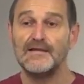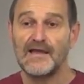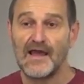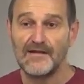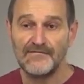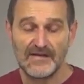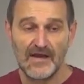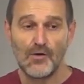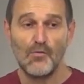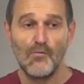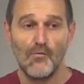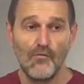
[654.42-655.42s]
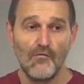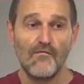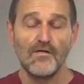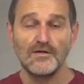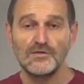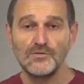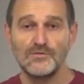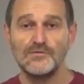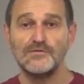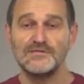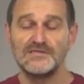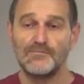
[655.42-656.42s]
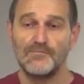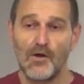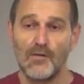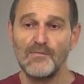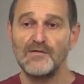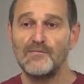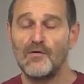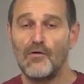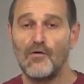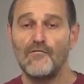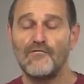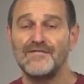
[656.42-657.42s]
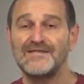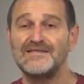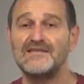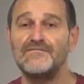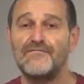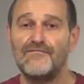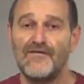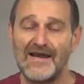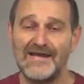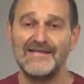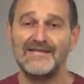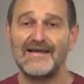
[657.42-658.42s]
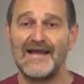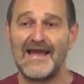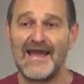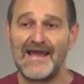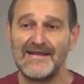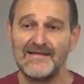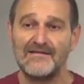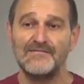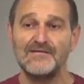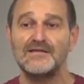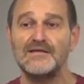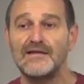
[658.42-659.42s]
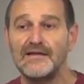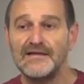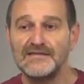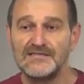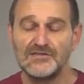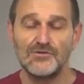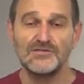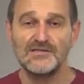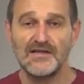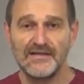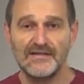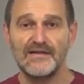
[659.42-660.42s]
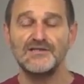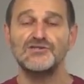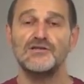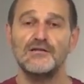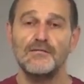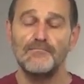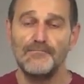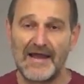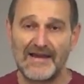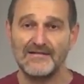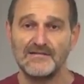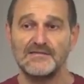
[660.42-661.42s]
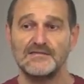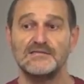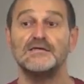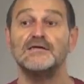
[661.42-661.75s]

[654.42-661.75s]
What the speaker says: And we now move to the problem of defining adequate insertion and deletion penalties